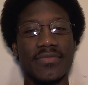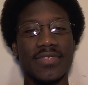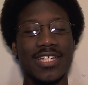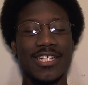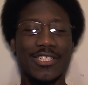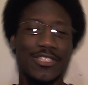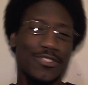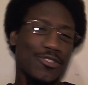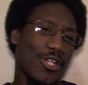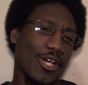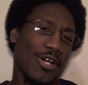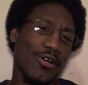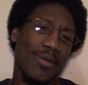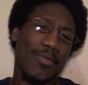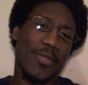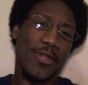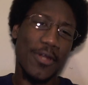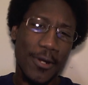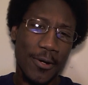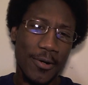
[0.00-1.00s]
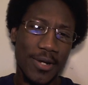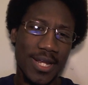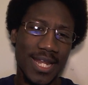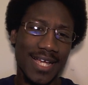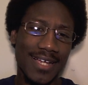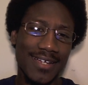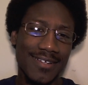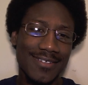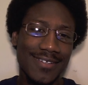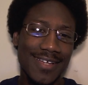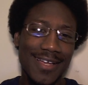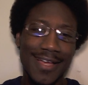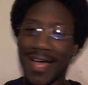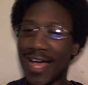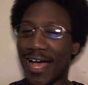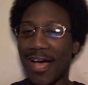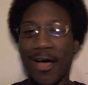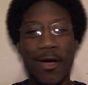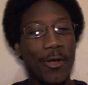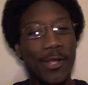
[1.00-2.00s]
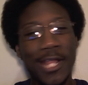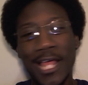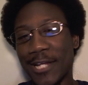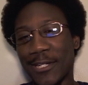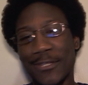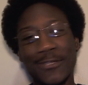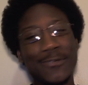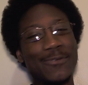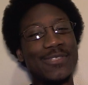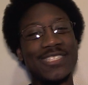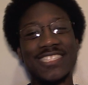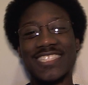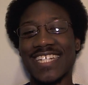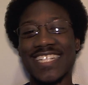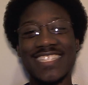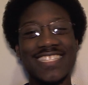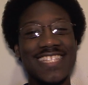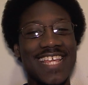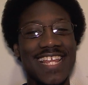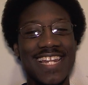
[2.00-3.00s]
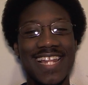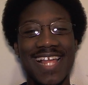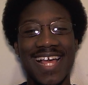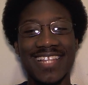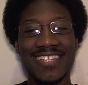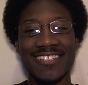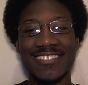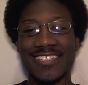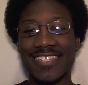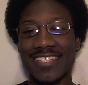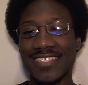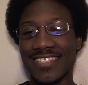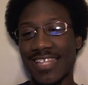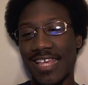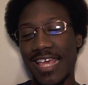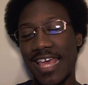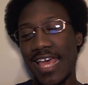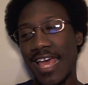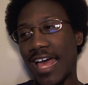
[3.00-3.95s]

because you know I'm the nerd nigga. I, all I do is just the analysis.